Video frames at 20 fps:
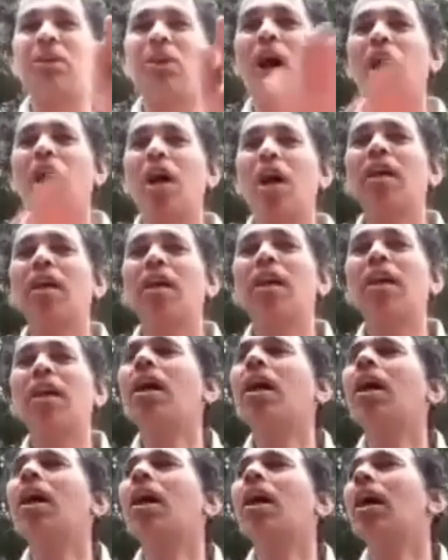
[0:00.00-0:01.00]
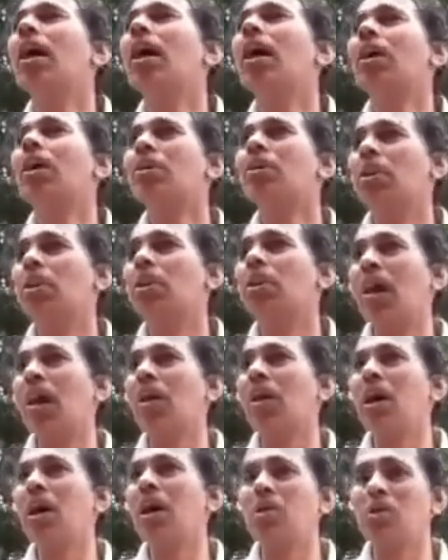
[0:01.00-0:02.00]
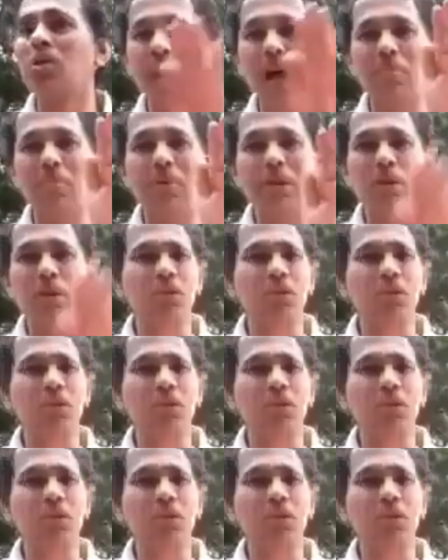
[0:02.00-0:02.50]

on uh, Gulam,